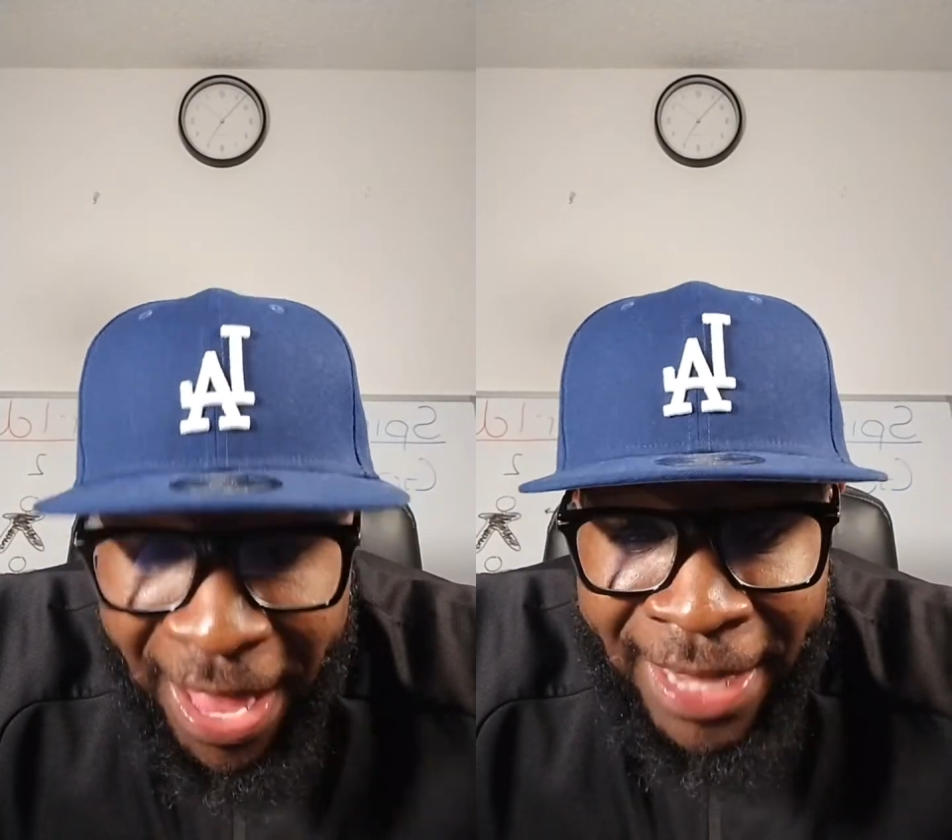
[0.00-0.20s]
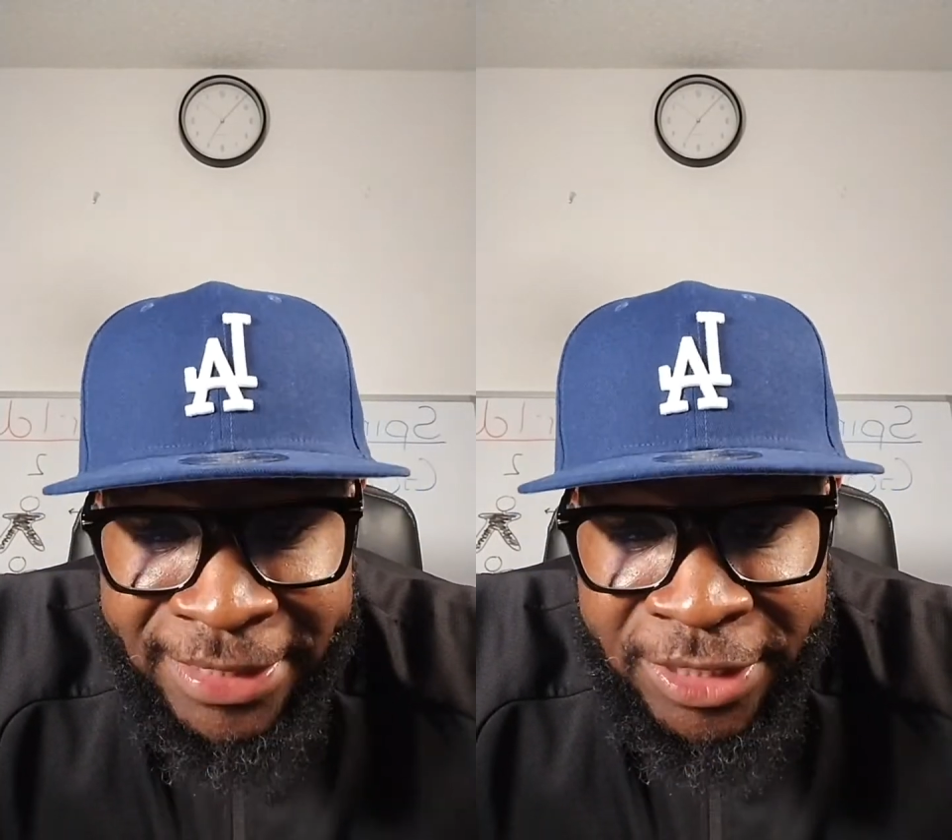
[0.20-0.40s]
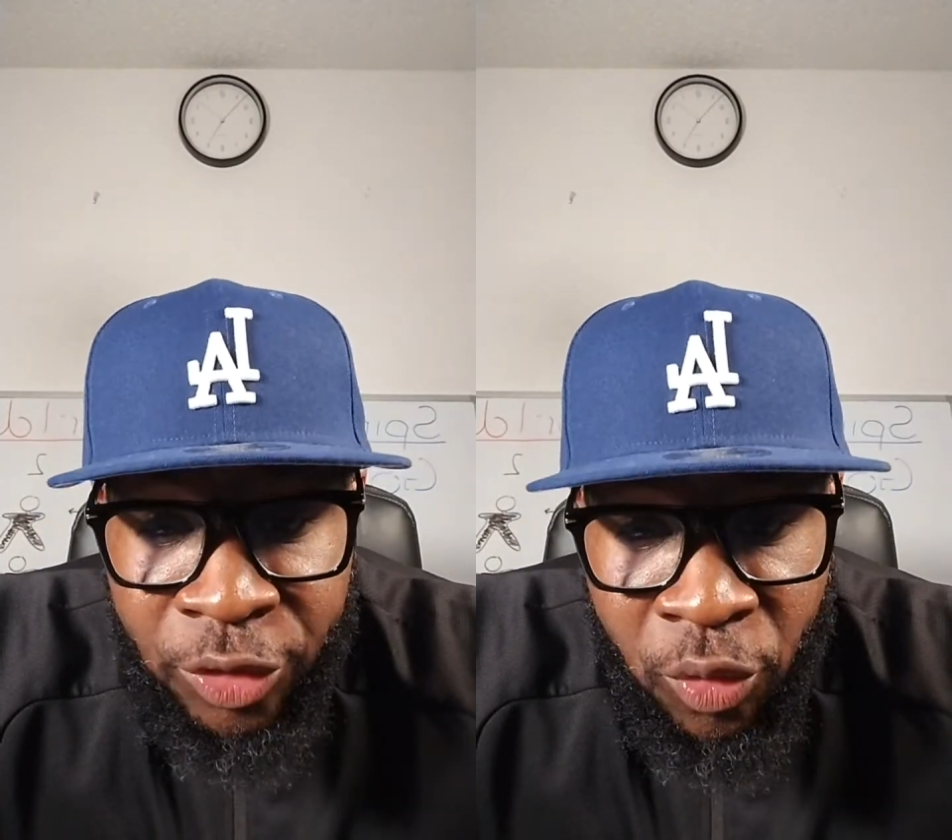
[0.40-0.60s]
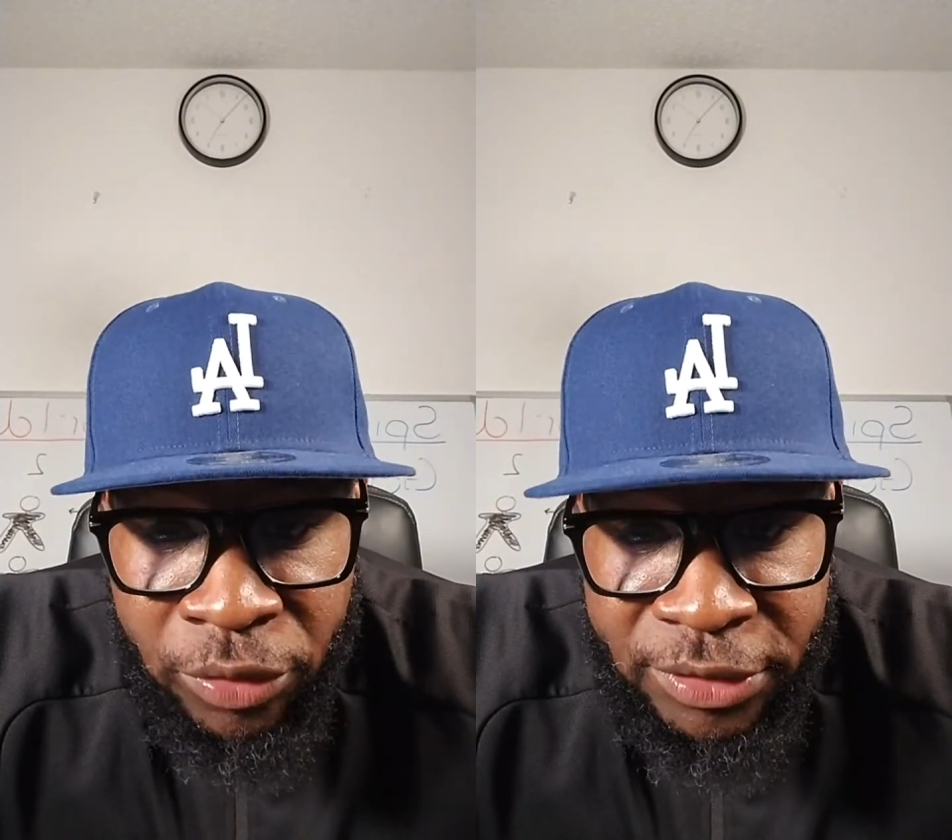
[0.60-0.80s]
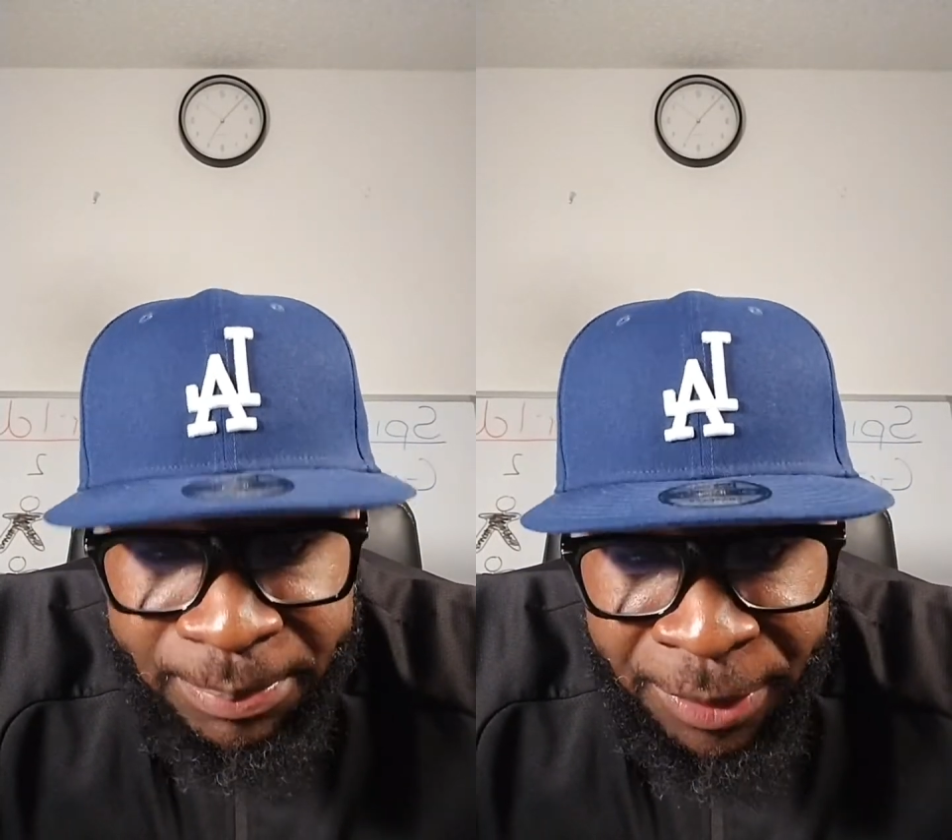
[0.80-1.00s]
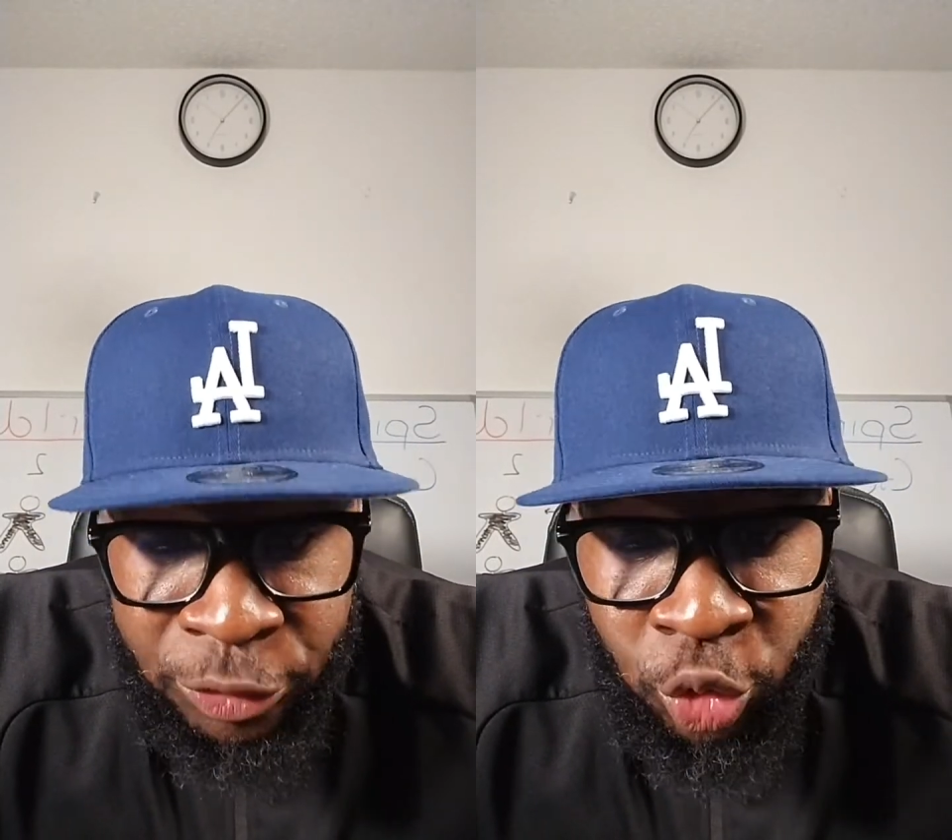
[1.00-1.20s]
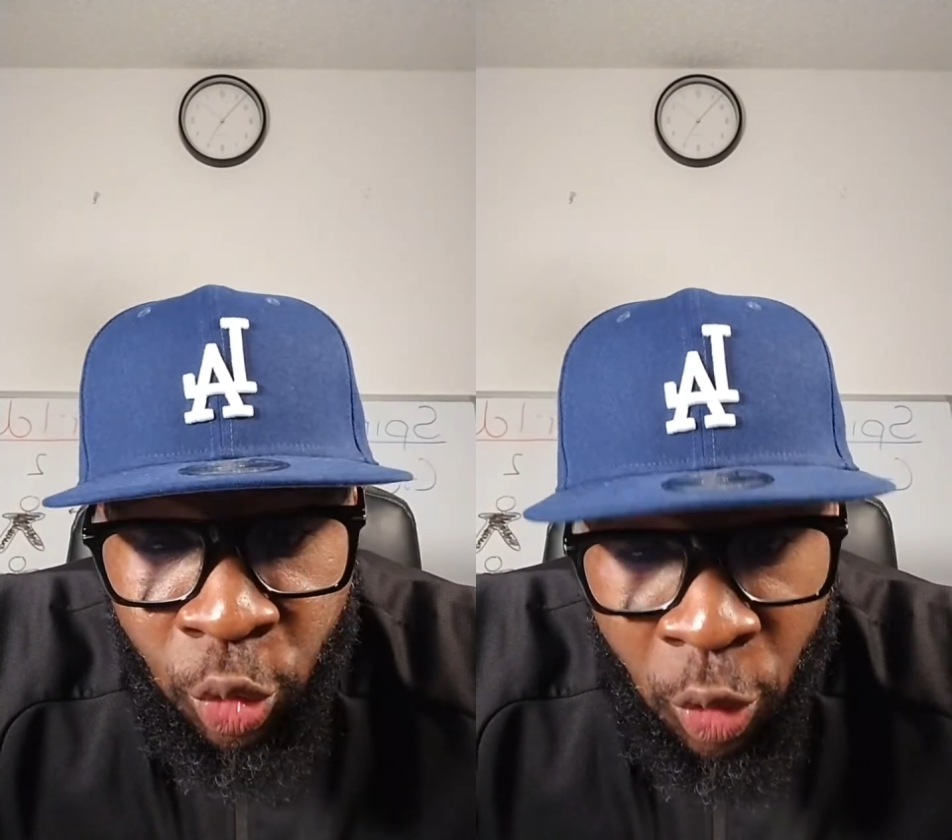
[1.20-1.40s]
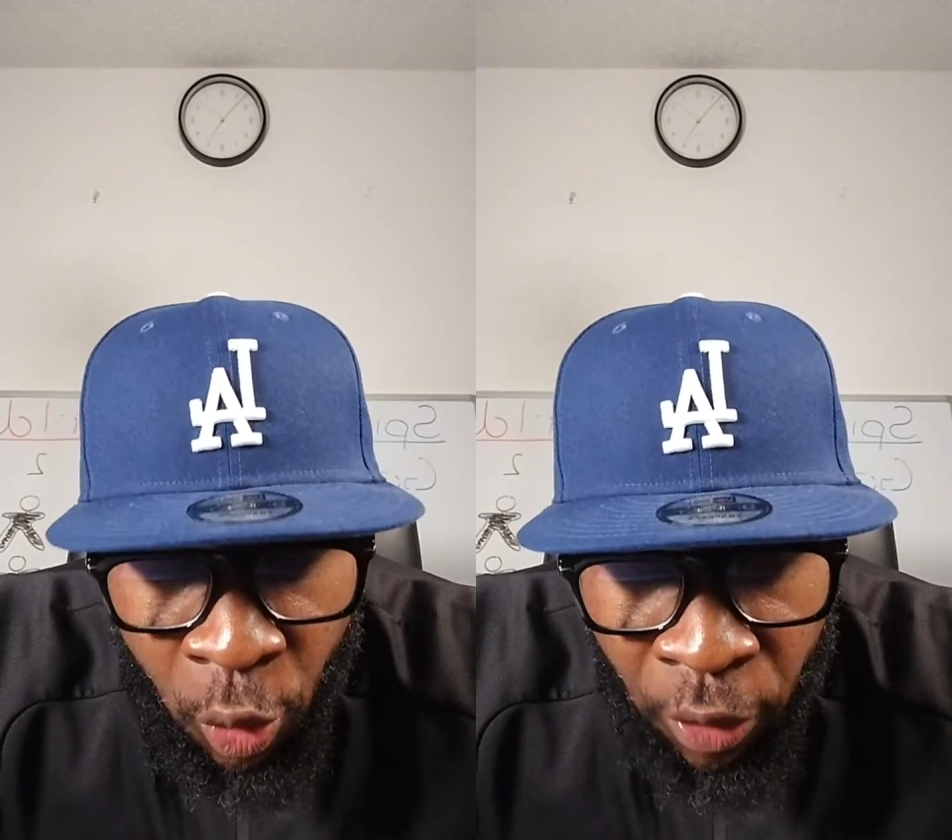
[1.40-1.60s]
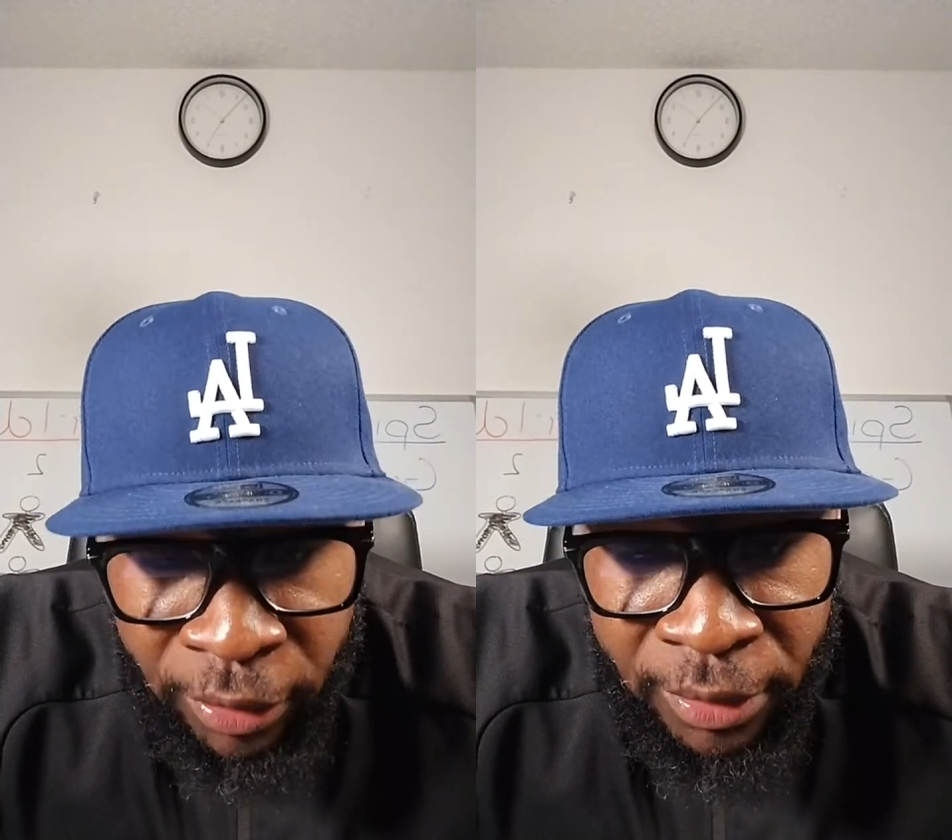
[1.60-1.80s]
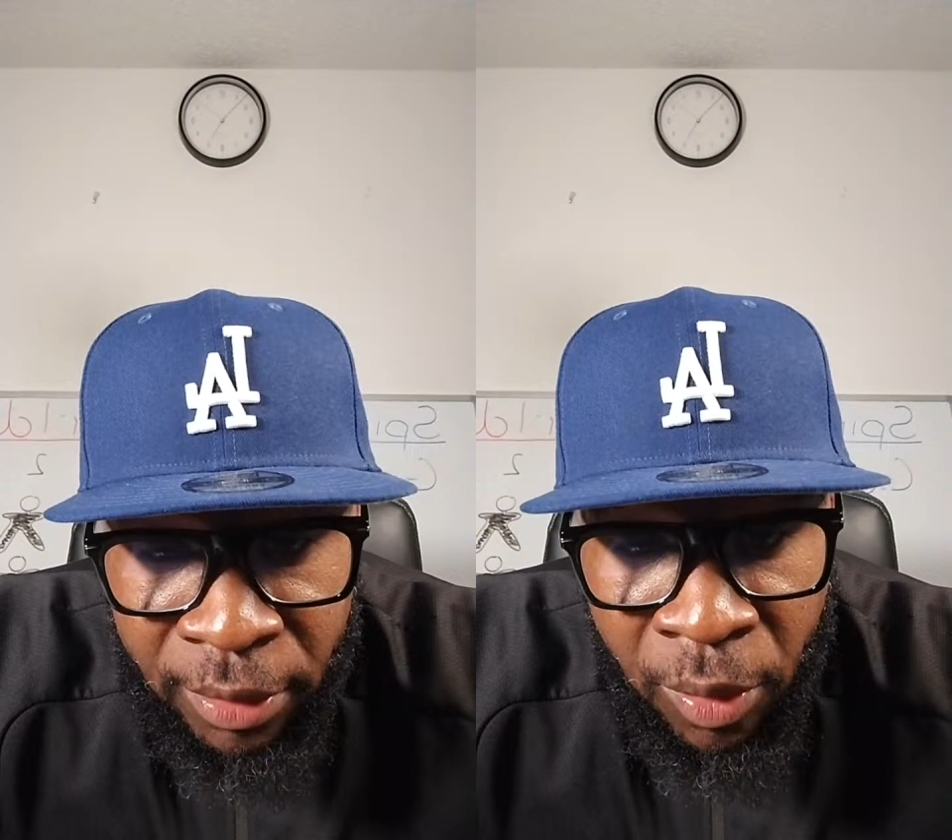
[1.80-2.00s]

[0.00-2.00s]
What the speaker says: actually spiritual court